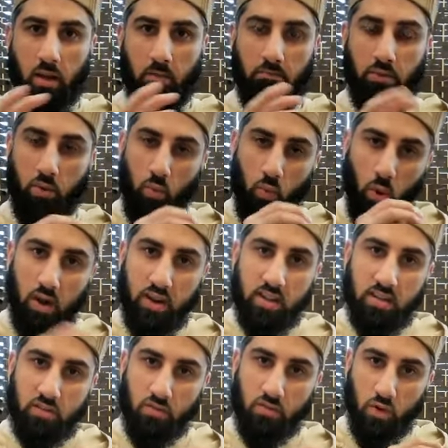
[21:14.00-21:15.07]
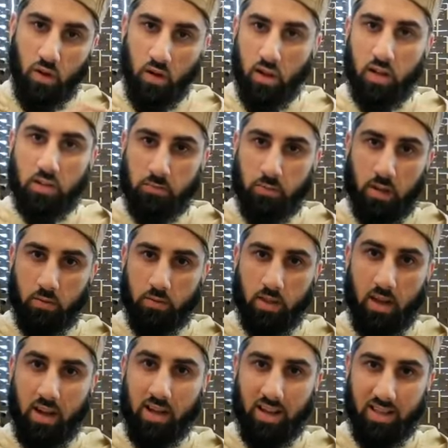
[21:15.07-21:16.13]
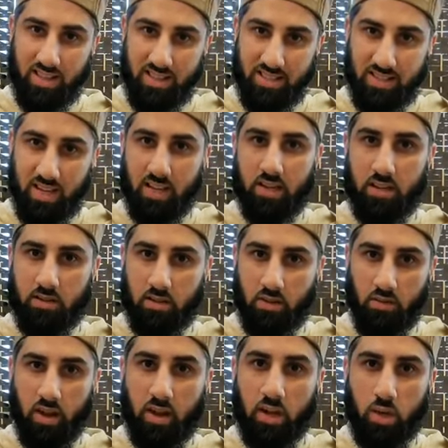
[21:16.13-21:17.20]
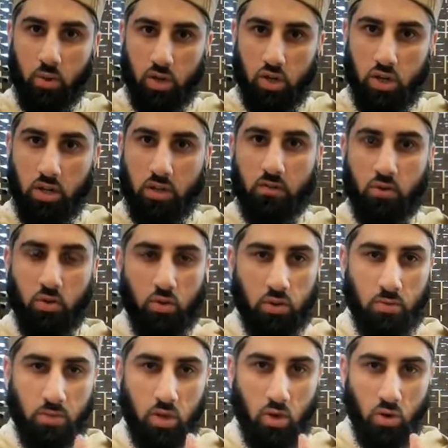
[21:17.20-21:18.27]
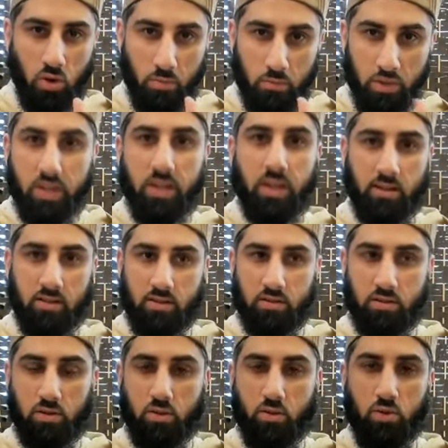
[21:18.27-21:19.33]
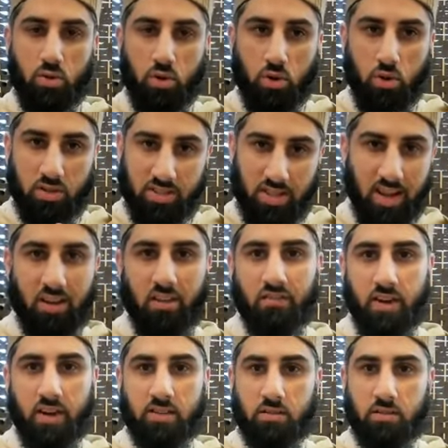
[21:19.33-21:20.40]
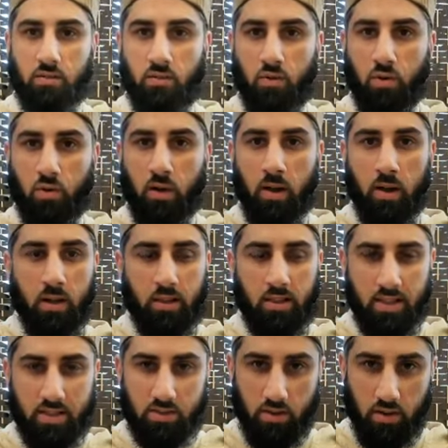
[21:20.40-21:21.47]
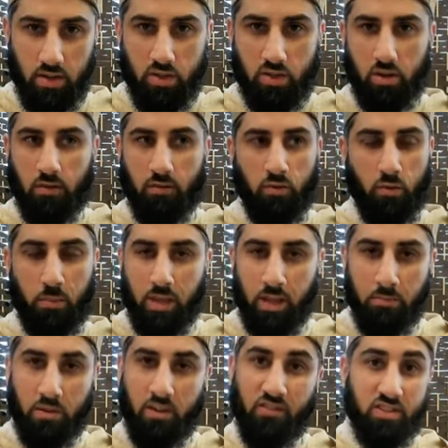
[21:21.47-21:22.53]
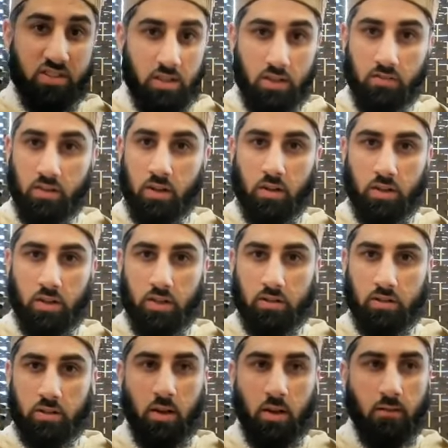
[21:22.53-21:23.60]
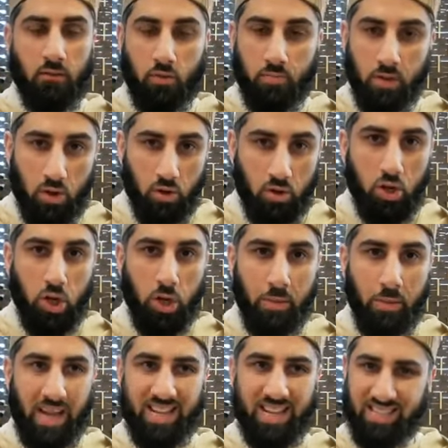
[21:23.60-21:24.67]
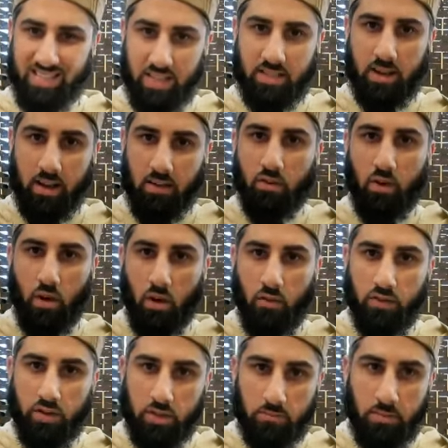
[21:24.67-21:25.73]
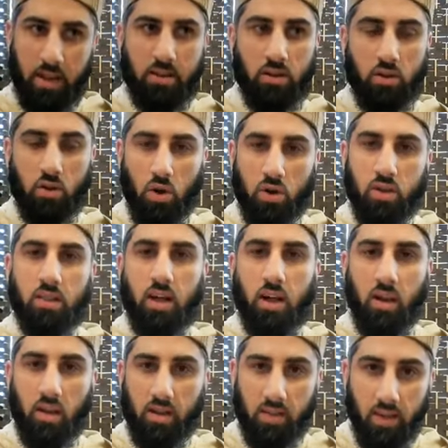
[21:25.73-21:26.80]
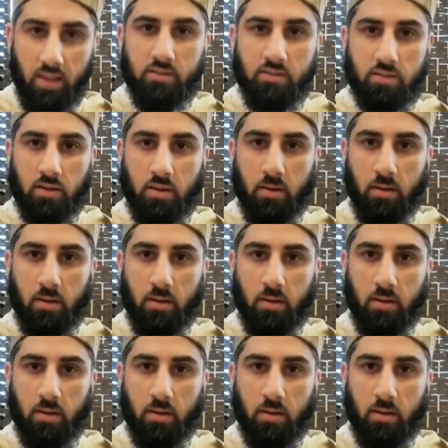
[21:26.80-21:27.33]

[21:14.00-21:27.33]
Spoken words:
But what is for Allah subhanahu wa ta'ala and the status and rank you achieve due to be your obedience, due to your sacrifices for this religion, for people, for serving others, for being good to your parents, there's a level of respect and honor that Allah gives.